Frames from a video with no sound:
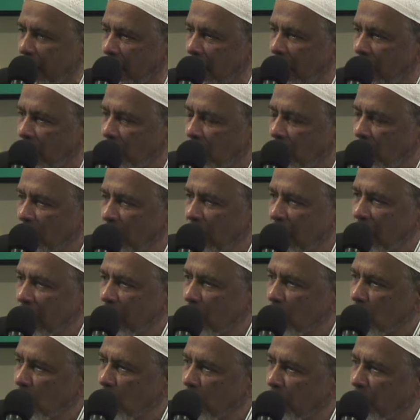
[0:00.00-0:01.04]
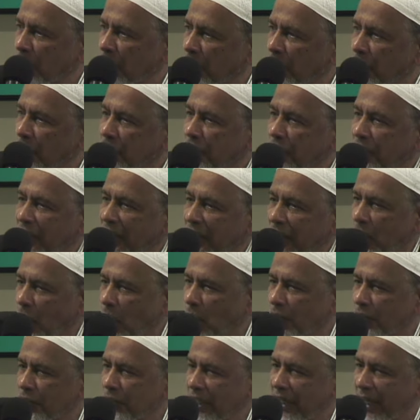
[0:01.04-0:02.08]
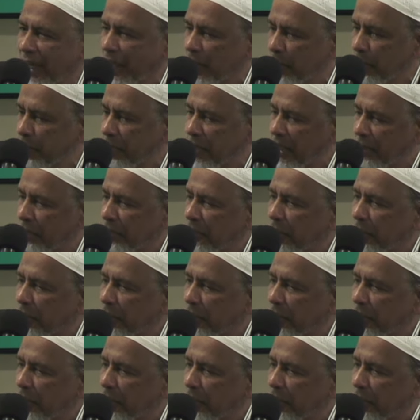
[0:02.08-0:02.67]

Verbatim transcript: We need to reorient people,